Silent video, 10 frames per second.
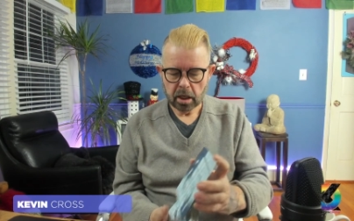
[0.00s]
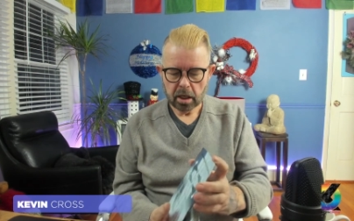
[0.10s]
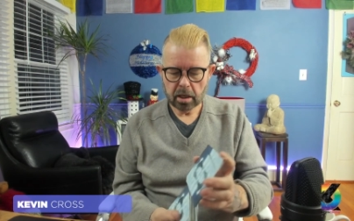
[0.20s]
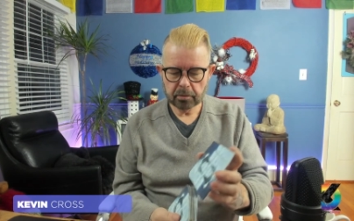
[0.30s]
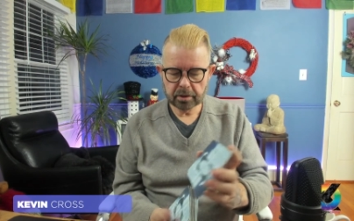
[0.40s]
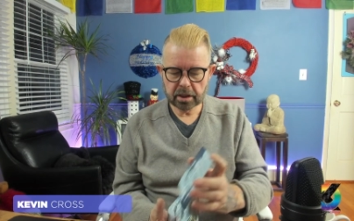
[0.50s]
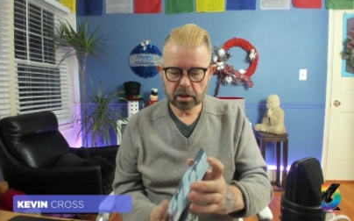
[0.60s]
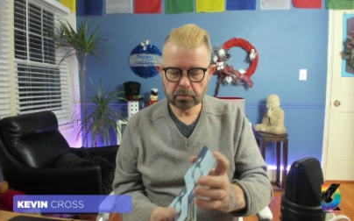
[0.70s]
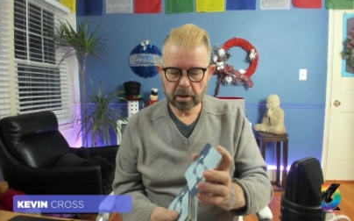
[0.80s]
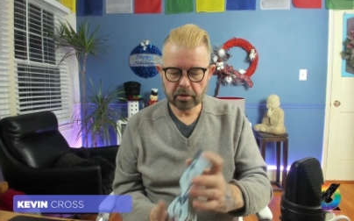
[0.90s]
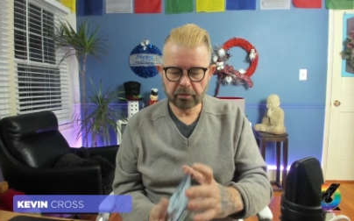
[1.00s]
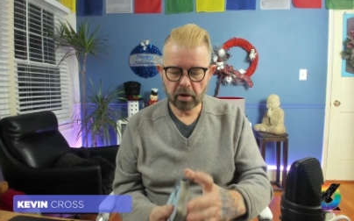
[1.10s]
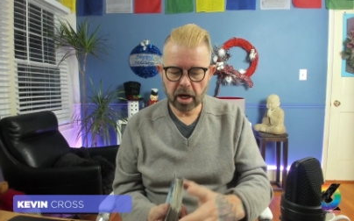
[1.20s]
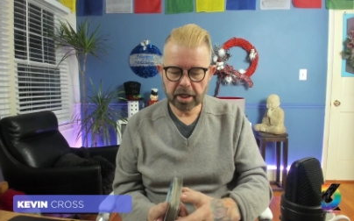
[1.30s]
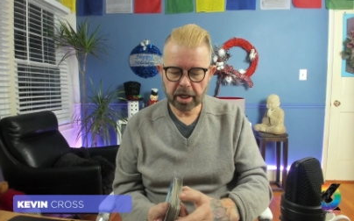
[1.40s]
And I'm going to send you about your
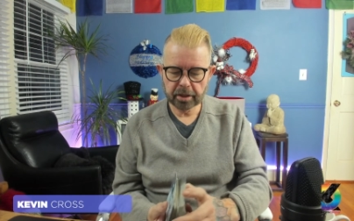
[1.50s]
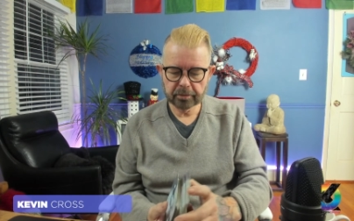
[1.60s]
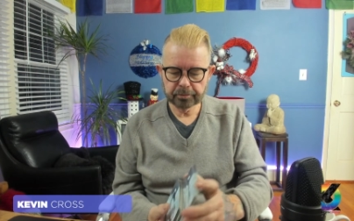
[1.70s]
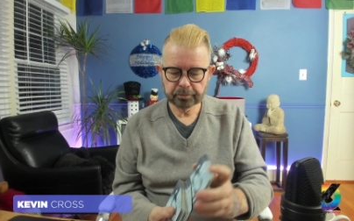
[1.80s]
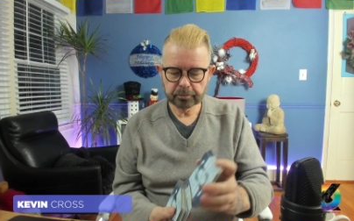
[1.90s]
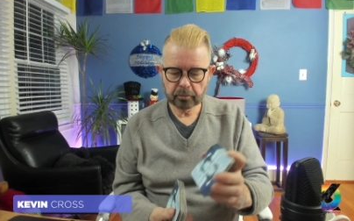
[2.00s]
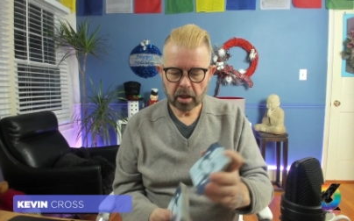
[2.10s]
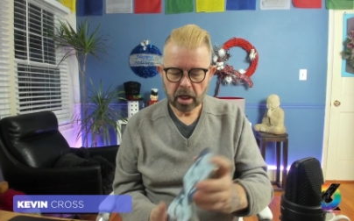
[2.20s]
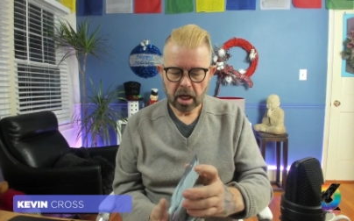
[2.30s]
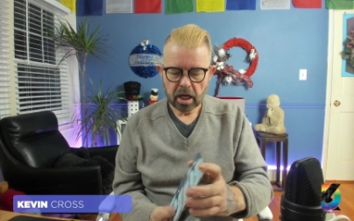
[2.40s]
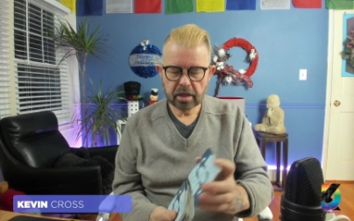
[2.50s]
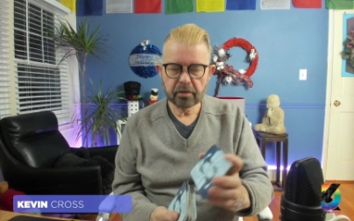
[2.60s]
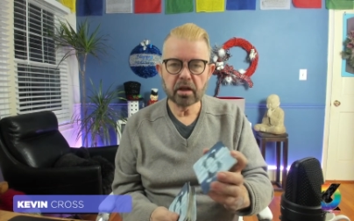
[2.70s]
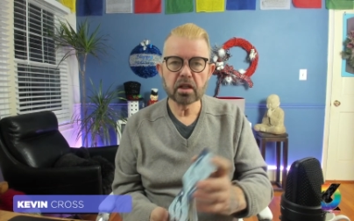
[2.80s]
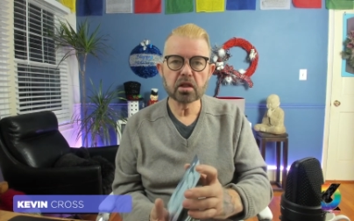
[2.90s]
Friday. I
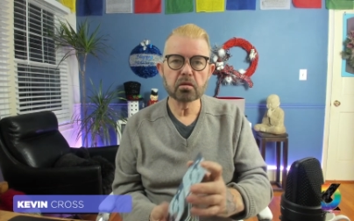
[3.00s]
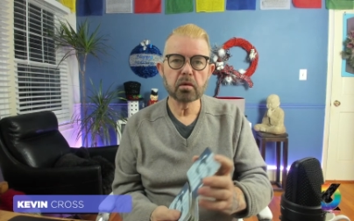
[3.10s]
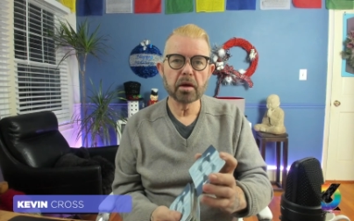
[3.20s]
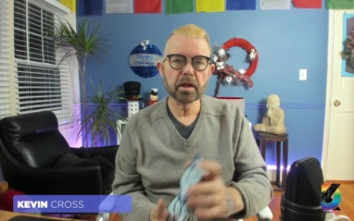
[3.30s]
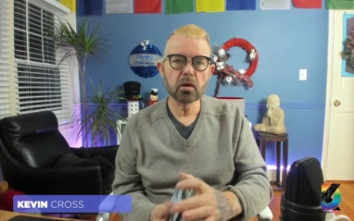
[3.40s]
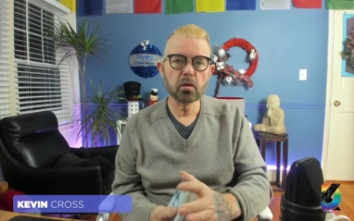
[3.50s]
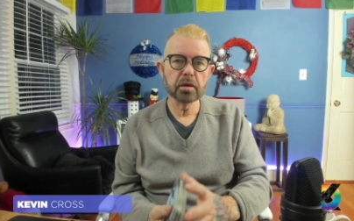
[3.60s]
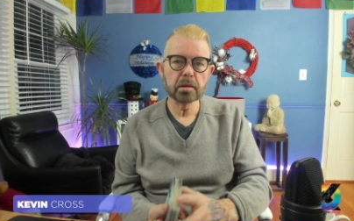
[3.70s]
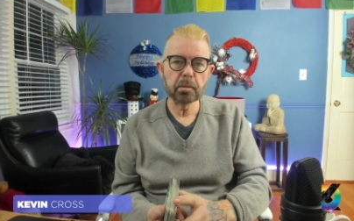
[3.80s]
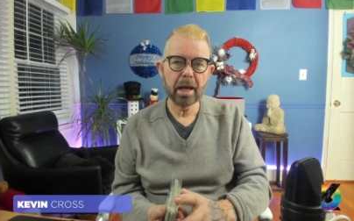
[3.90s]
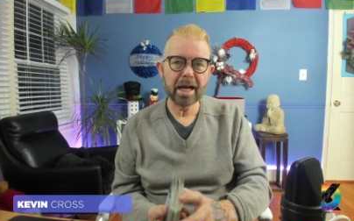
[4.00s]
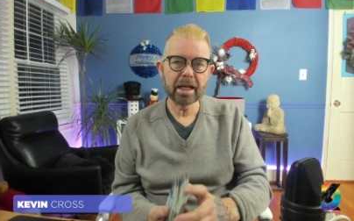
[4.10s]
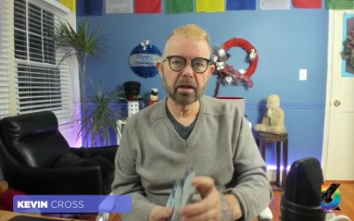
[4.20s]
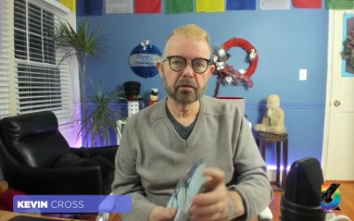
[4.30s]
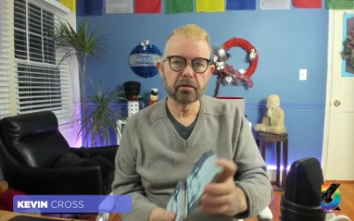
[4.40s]
never understood why they call this
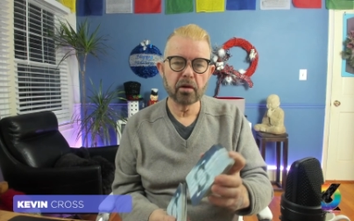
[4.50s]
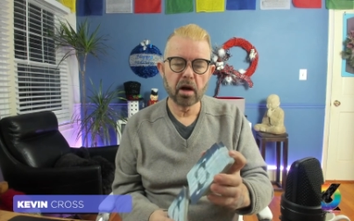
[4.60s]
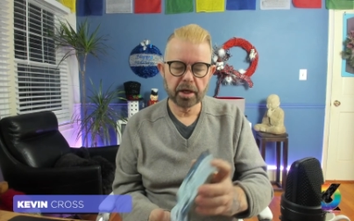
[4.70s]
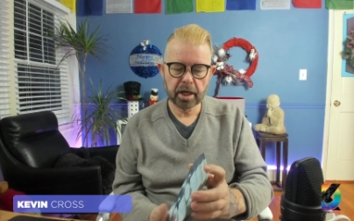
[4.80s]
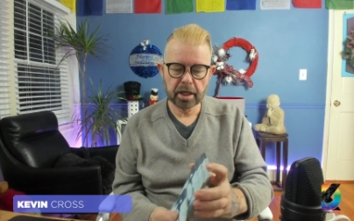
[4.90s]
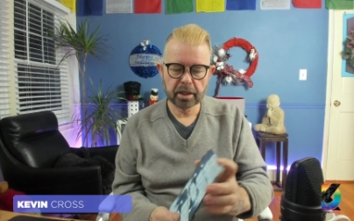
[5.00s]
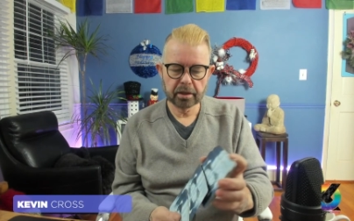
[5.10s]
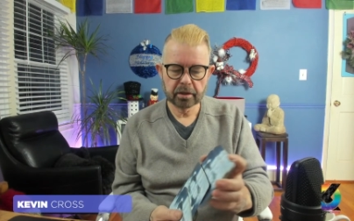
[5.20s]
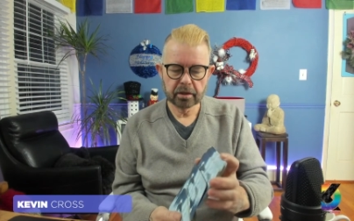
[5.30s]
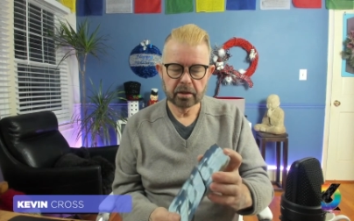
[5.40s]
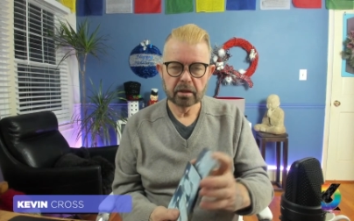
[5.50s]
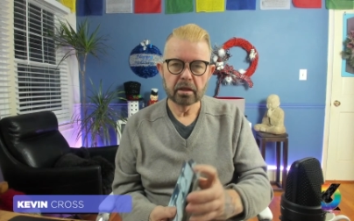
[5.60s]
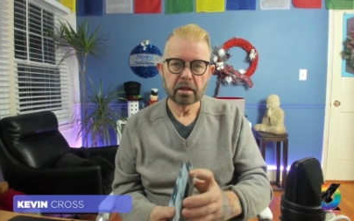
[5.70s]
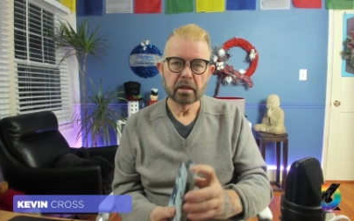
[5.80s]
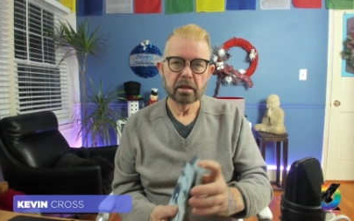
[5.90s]
Black Friday.
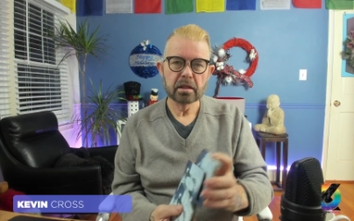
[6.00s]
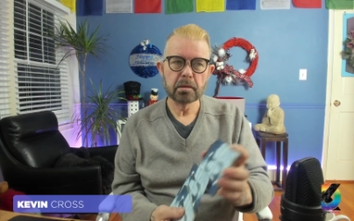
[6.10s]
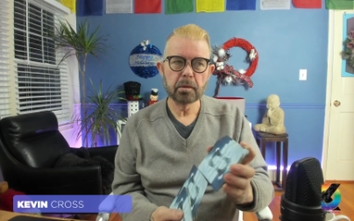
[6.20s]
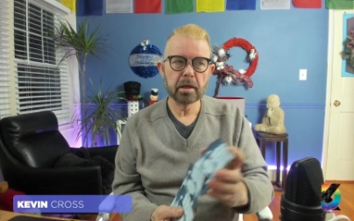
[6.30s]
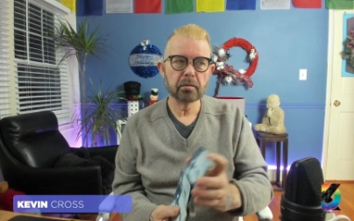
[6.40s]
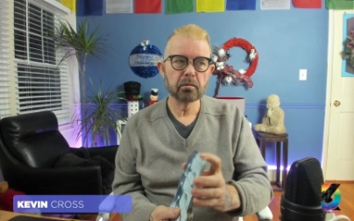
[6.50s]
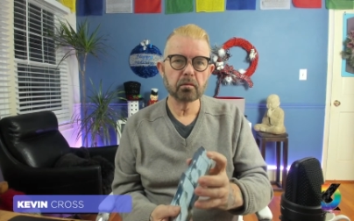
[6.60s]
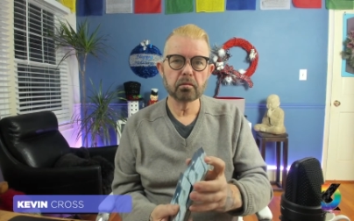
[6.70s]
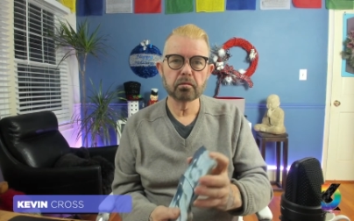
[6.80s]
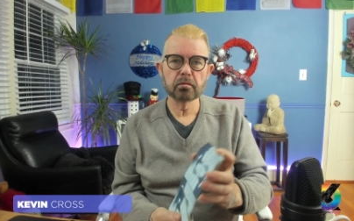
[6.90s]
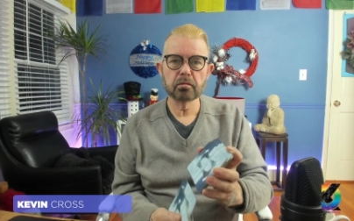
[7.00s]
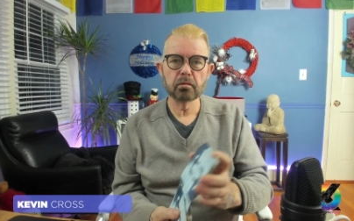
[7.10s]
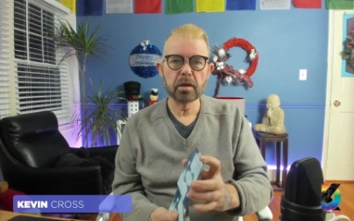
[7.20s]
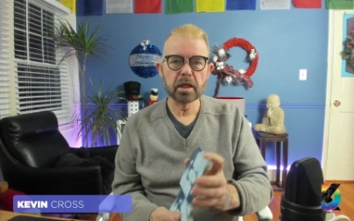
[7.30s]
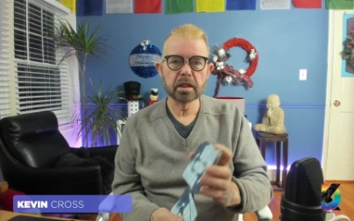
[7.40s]
It's a bit
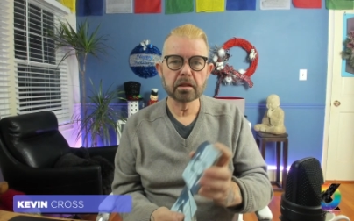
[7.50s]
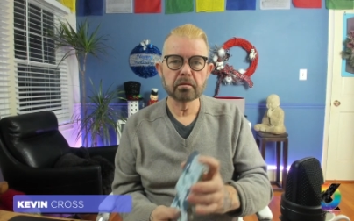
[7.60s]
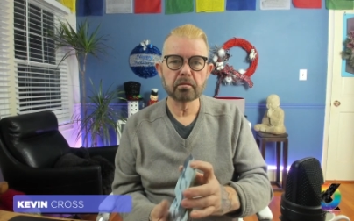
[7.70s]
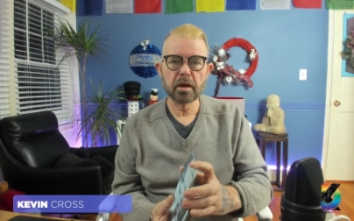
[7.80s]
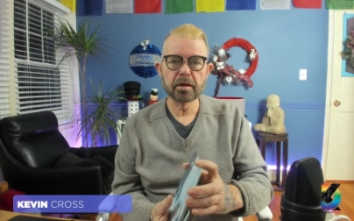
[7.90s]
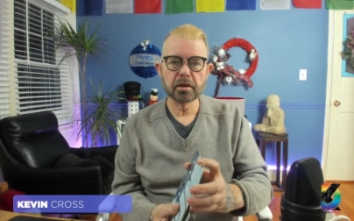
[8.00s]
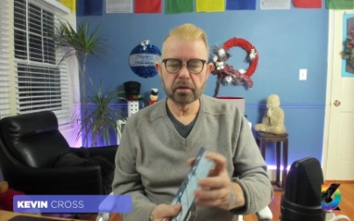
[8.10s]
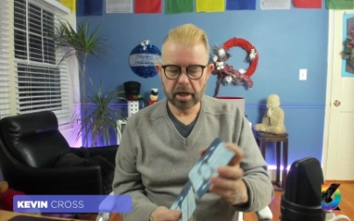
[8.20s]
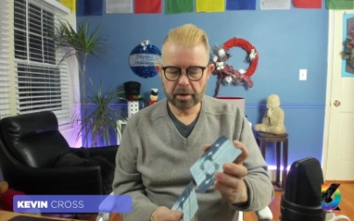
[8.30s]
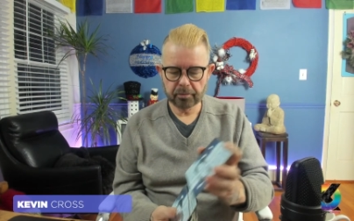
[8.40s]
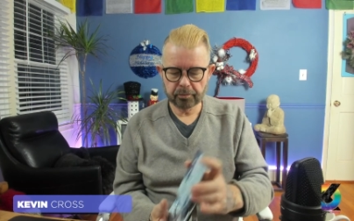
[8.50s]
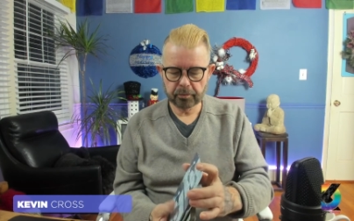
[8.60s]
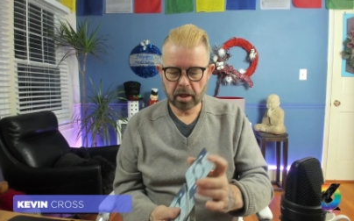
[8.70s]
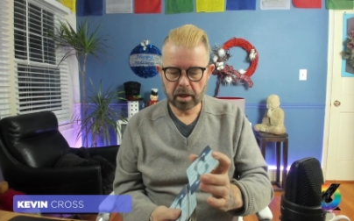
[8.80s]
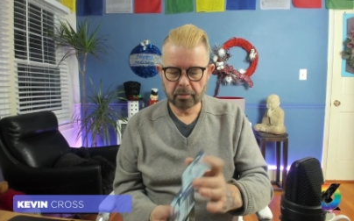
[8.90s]
weird why they do that
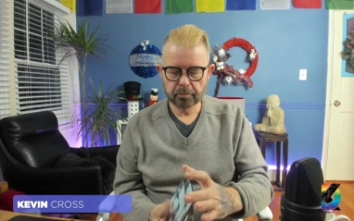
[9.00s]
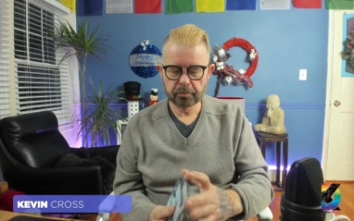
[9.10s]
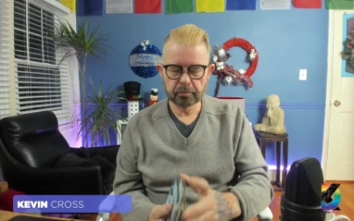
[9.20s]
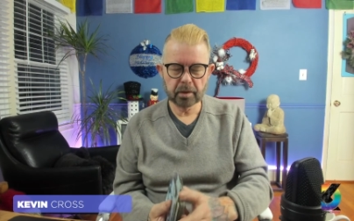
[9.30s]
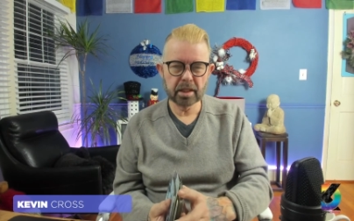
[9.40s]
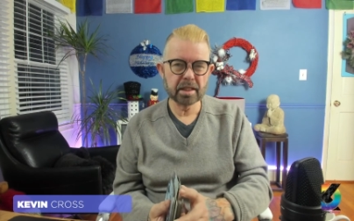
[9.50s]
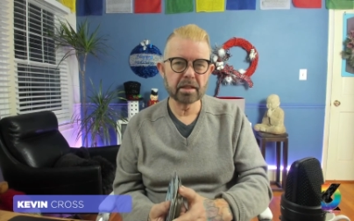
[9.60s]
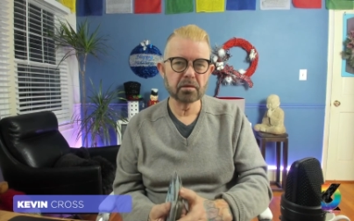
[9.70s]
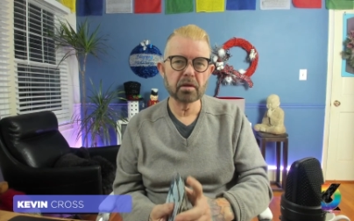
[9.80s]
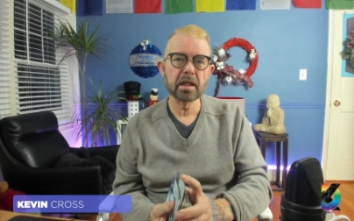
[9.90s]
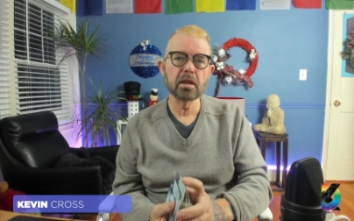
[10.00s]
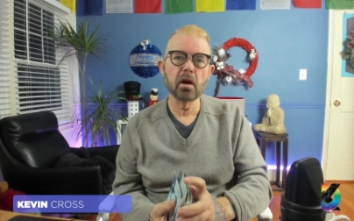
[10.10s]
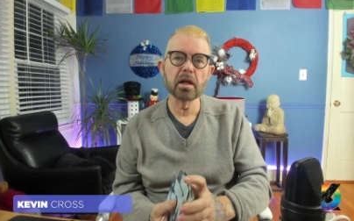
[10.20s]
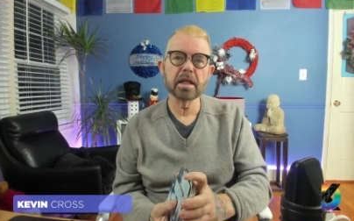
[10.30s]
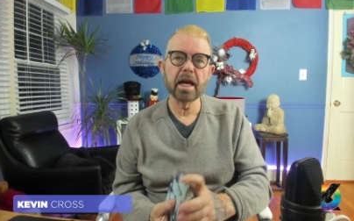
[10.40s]
um, because it's really
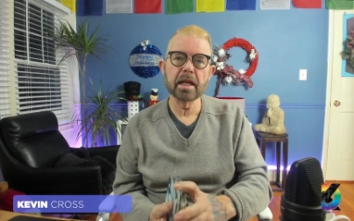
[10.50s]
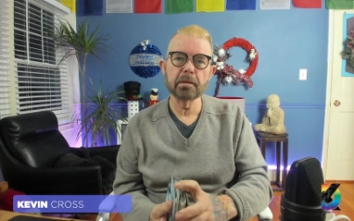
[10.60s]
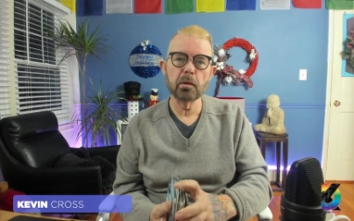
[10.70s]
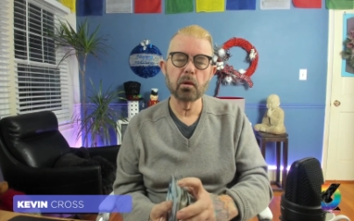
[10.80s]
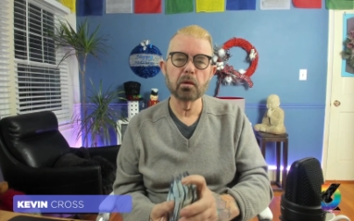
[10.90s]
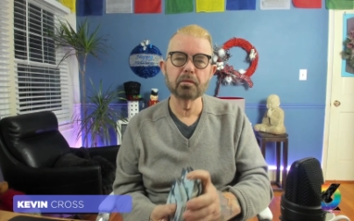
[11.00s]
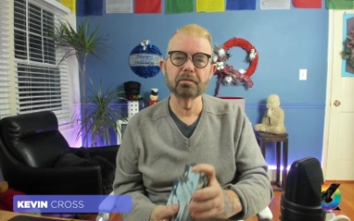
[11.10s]
not a day anymore.